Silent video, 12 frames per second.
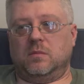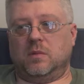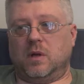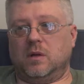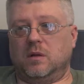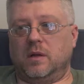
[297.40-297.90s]

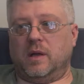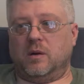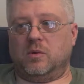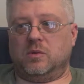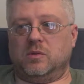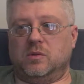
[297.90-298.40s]
Luckily, I
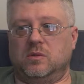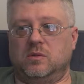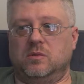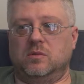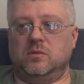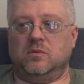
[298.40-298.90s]

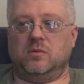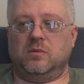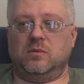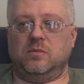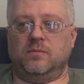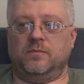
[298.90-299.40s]
was
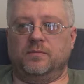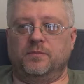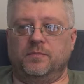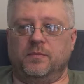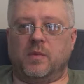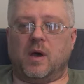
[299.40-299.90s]

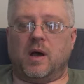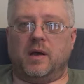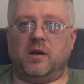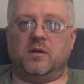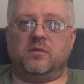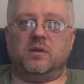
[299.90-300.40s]
high
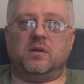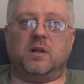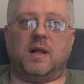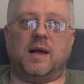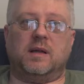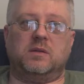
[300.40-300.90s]
enough in the
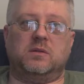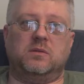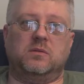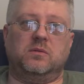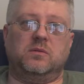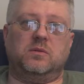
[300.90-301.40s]
class
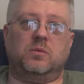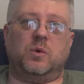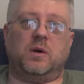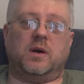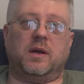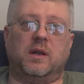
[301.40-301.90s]
to
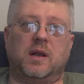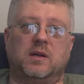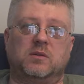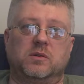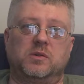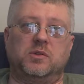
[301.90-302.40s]
where I could
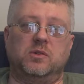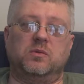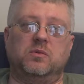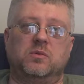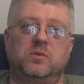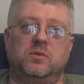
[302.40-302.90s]
actually
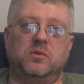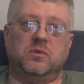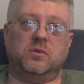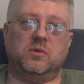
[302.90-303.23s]
choose